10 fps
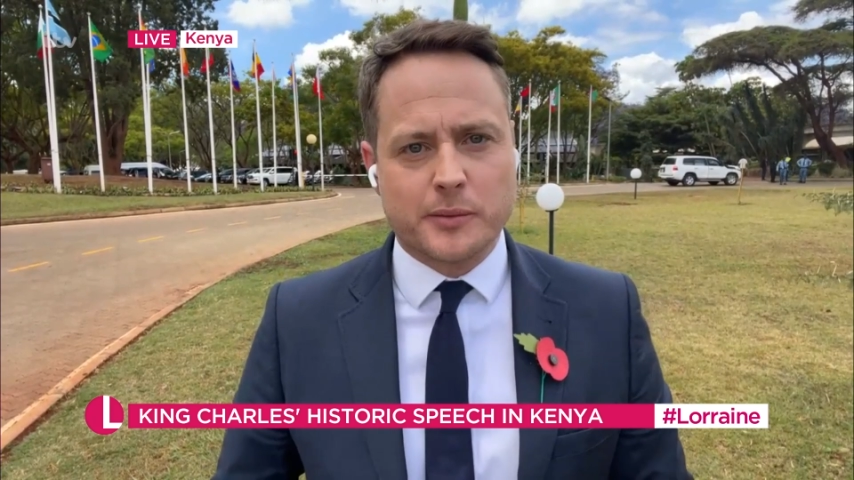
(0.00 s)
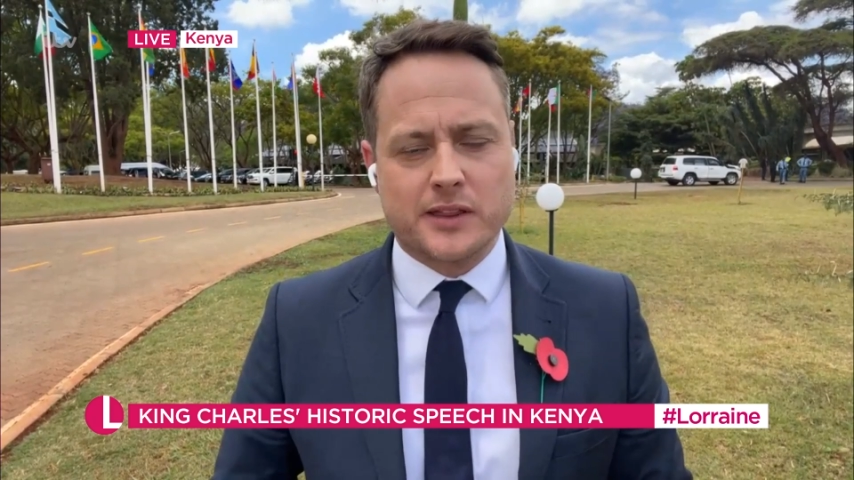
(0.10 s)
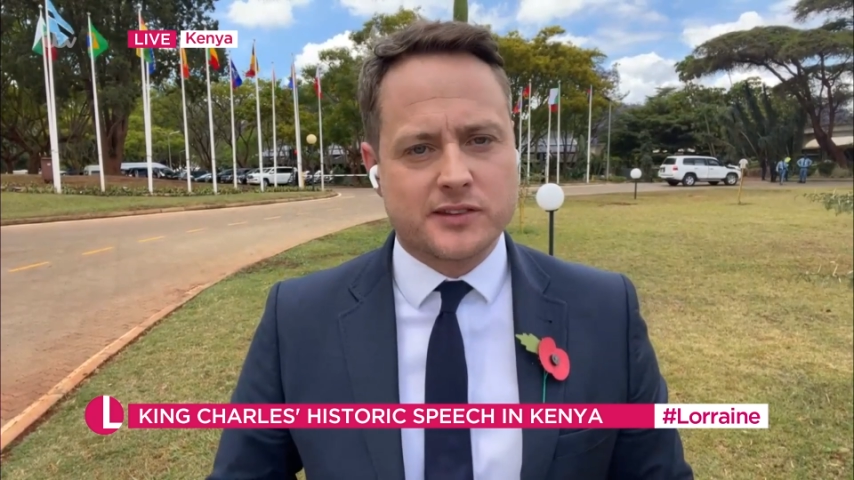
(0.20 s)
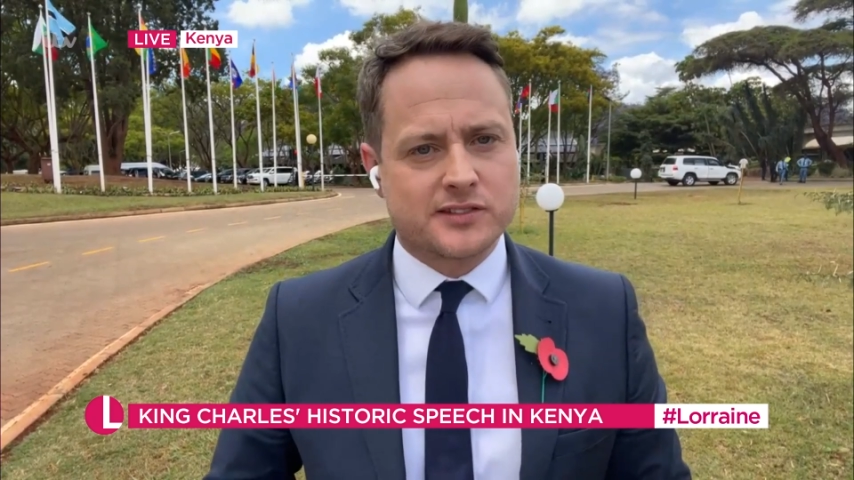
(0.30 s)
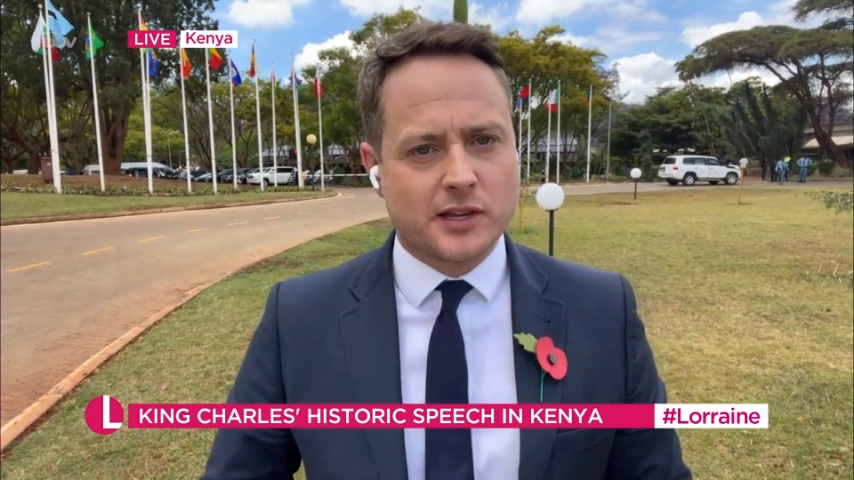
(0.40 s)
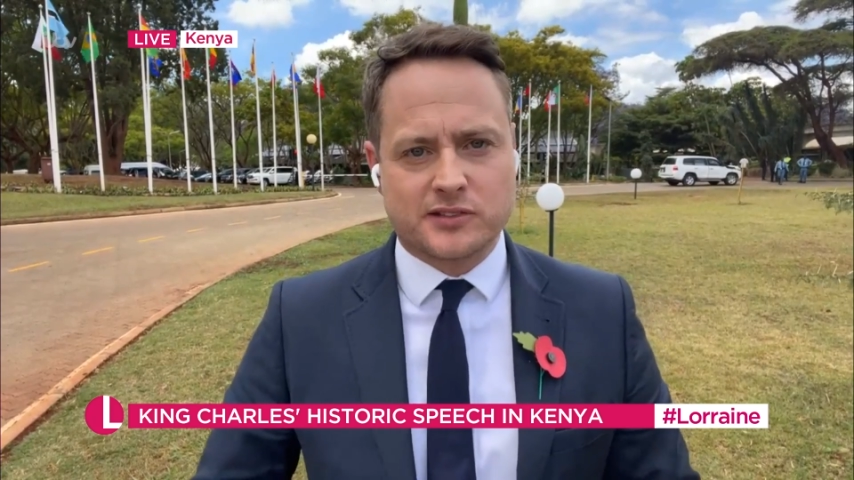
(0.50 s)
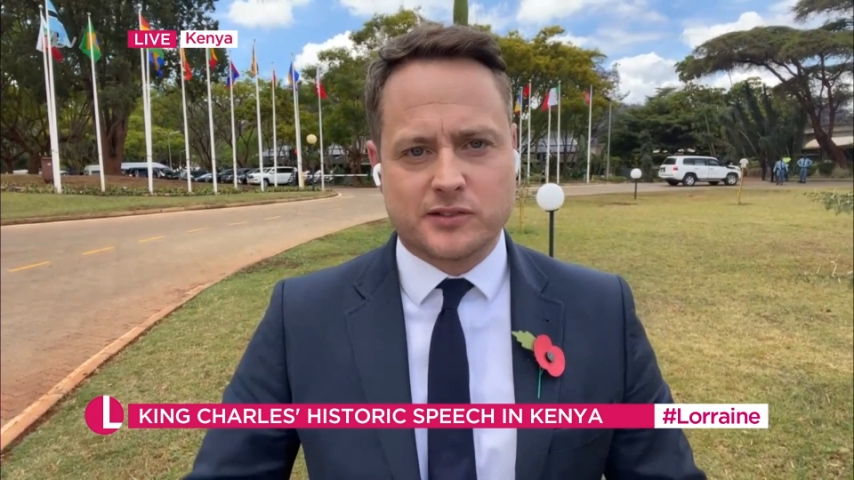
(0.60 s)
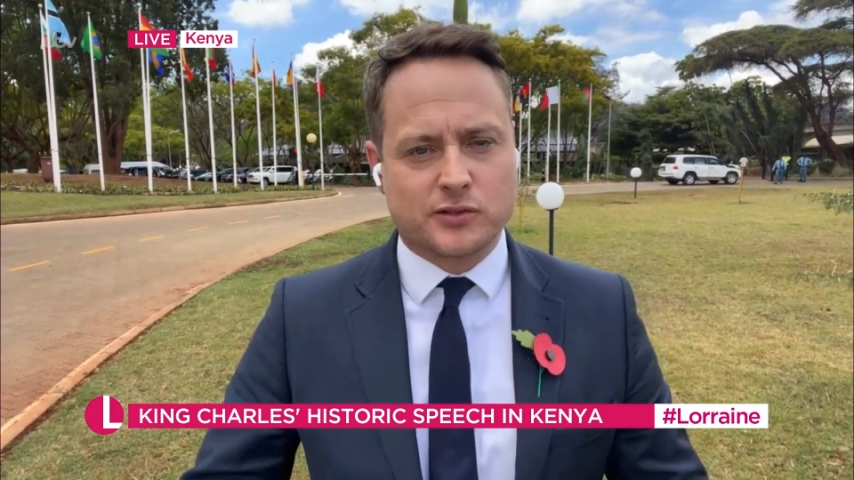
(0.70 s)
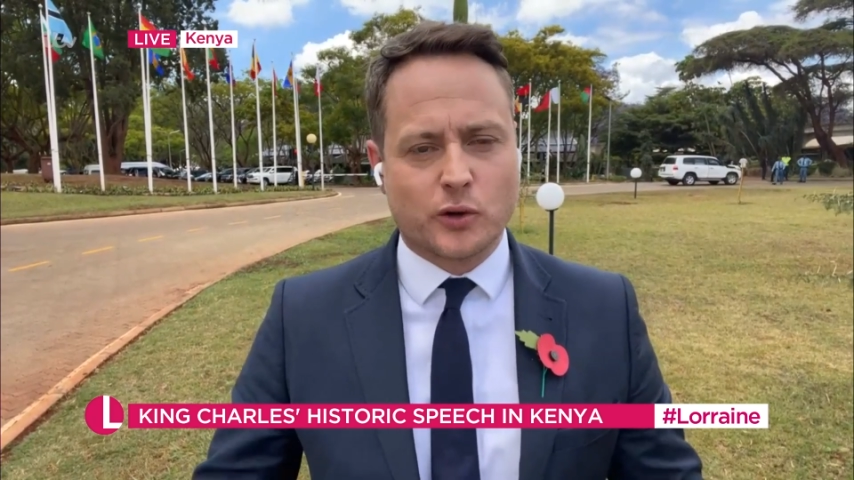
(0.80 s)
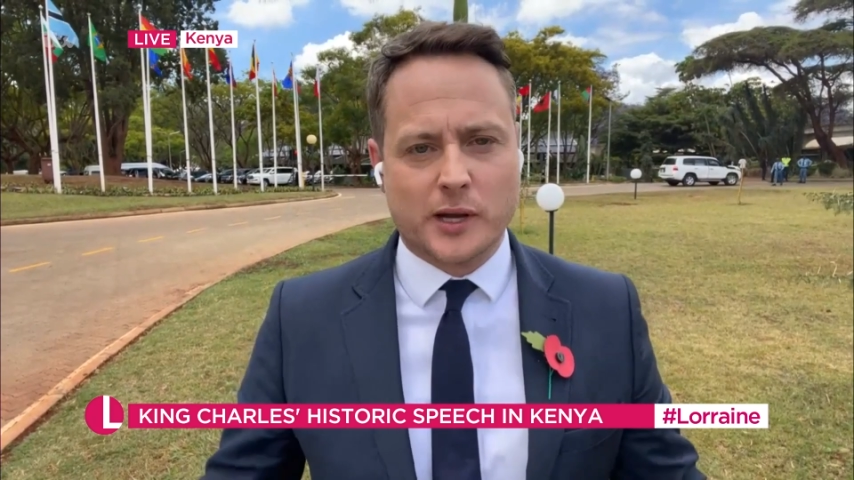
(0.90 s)
I mean,
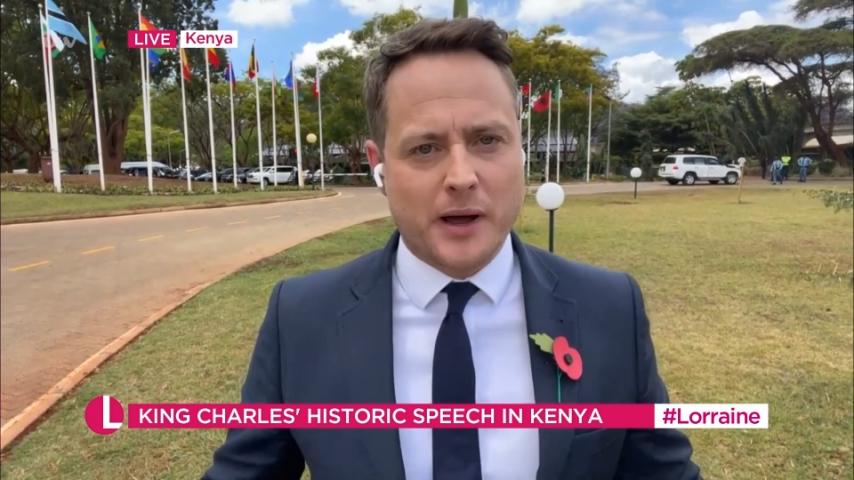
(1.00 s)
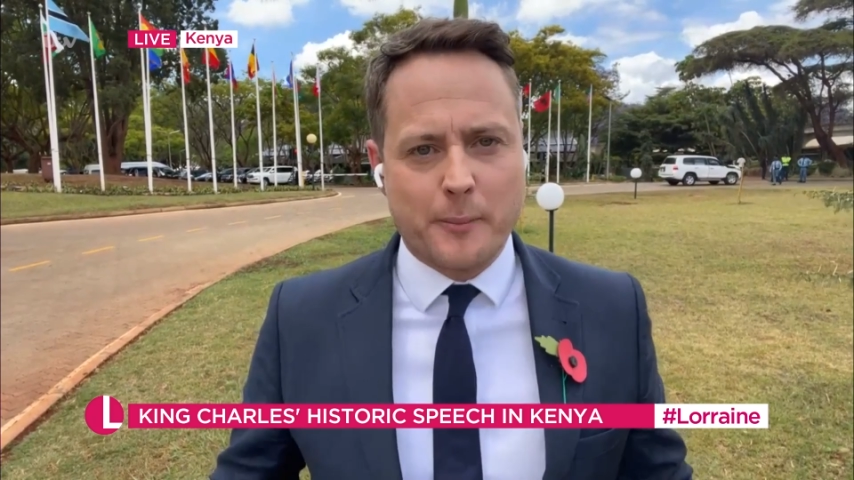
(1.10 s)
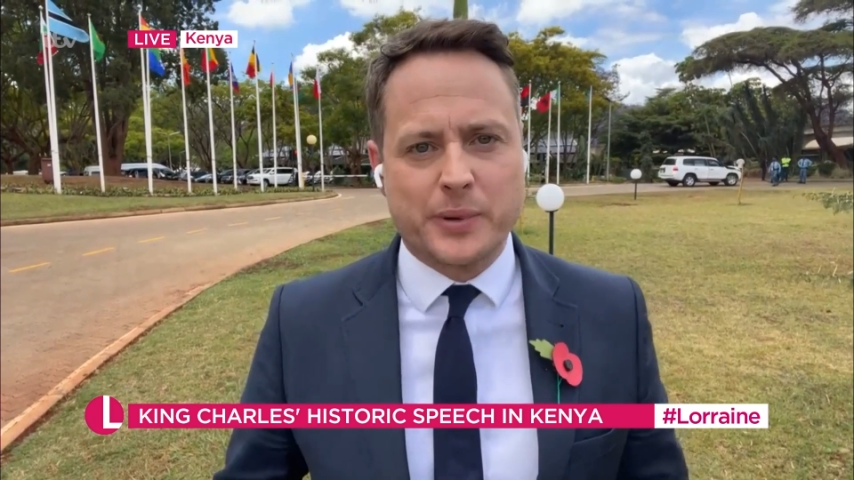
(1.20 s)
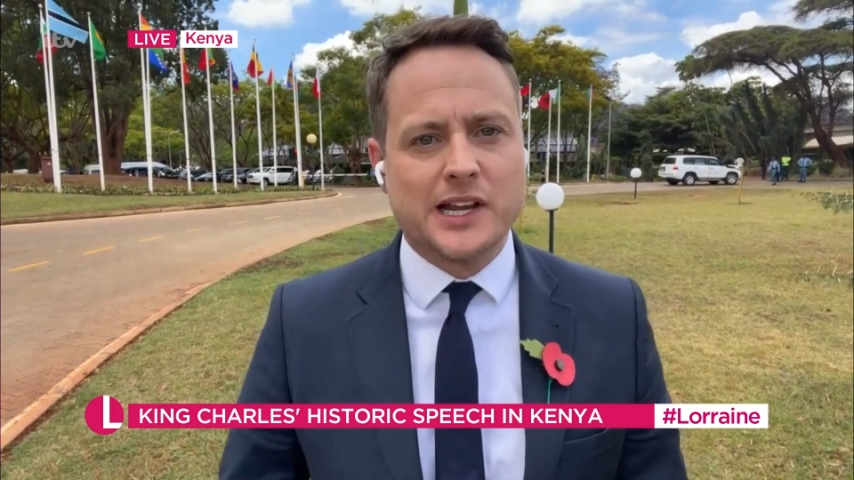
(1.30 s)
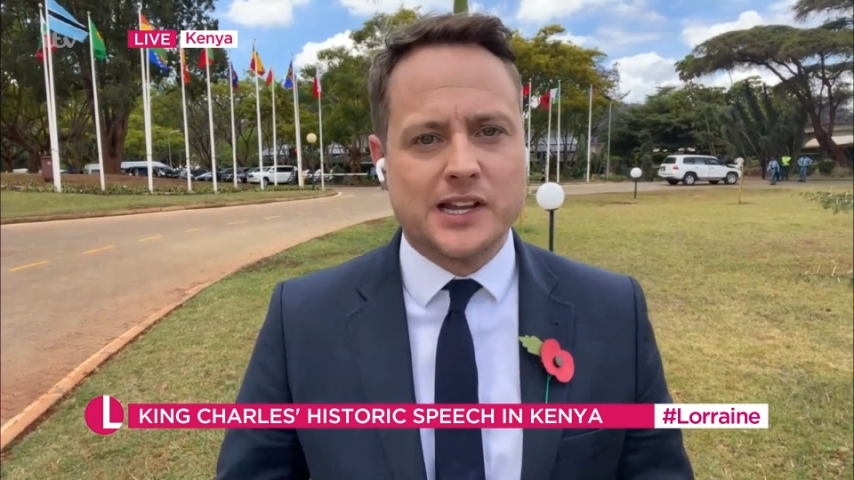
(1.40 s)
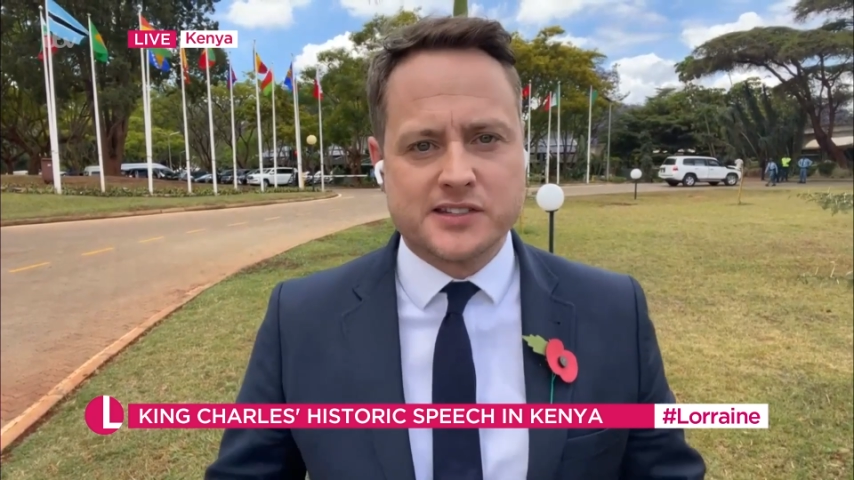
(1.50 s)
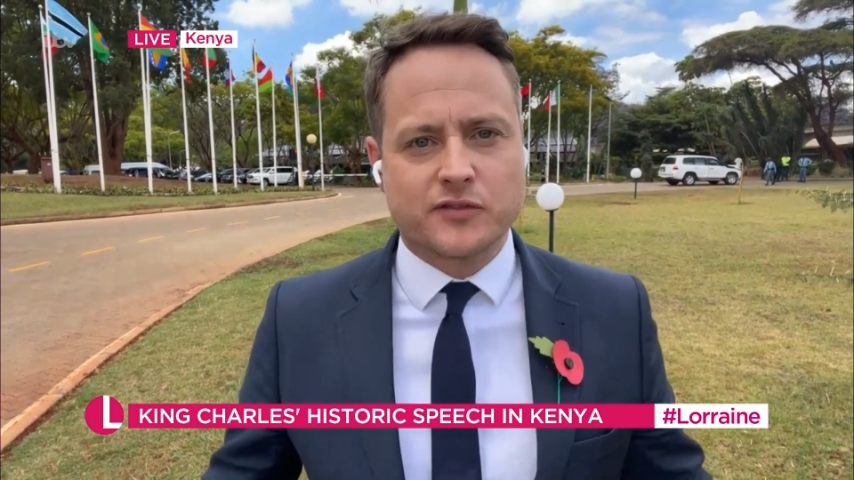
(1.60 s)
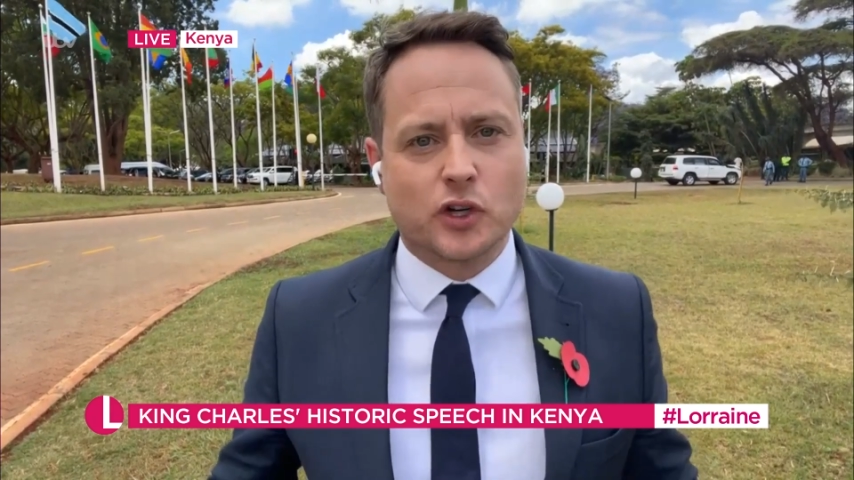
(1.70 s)
talking about billions,